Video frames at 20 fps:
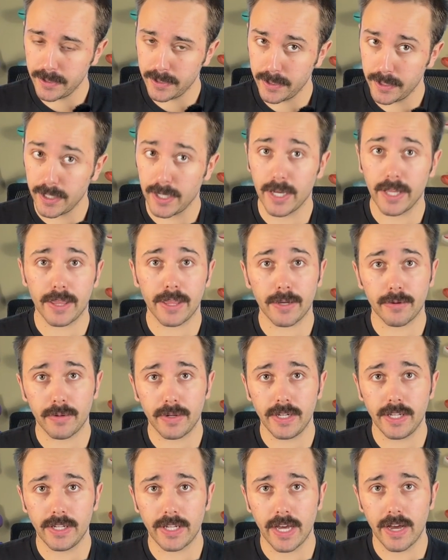I think we
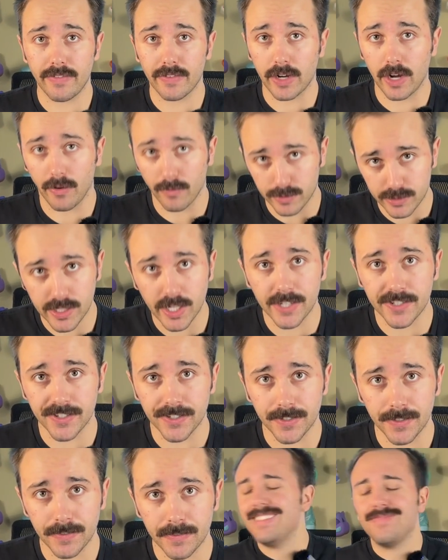need to have a conversation.
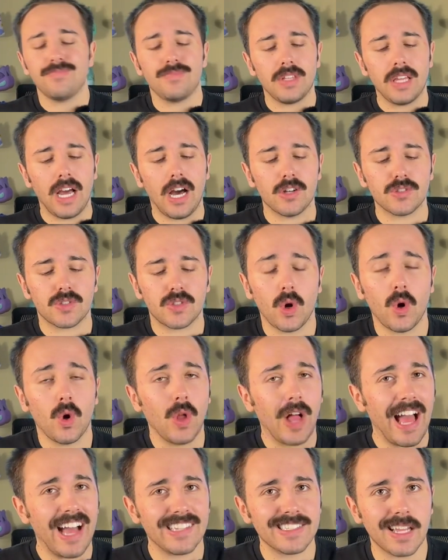The
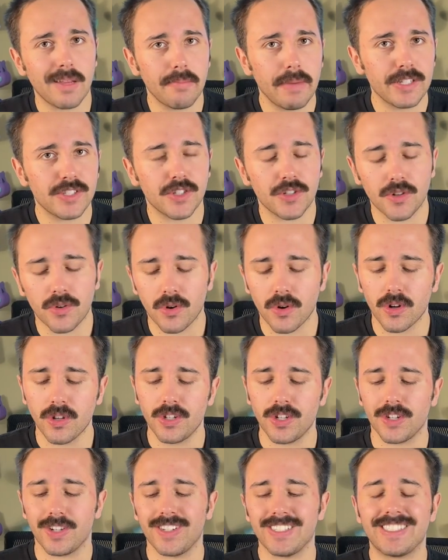outsole, as I mentioned
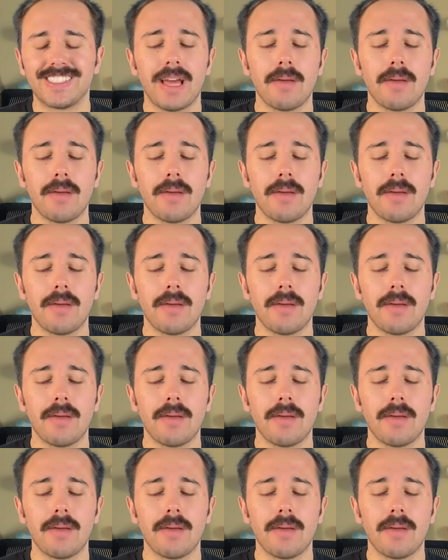earlier, it's that